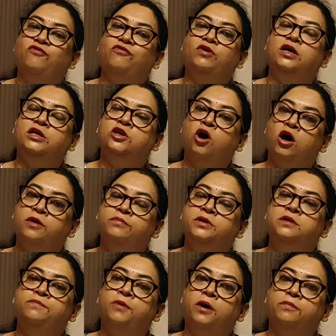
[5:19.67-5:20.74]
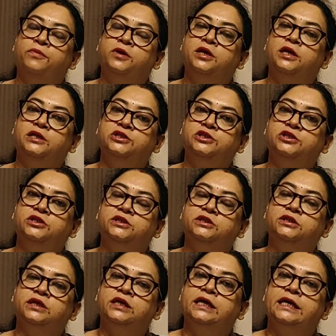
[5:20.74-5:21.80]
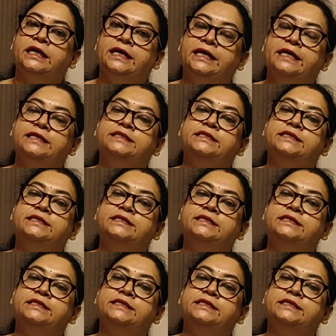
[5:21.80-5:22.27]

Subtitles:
of a normal population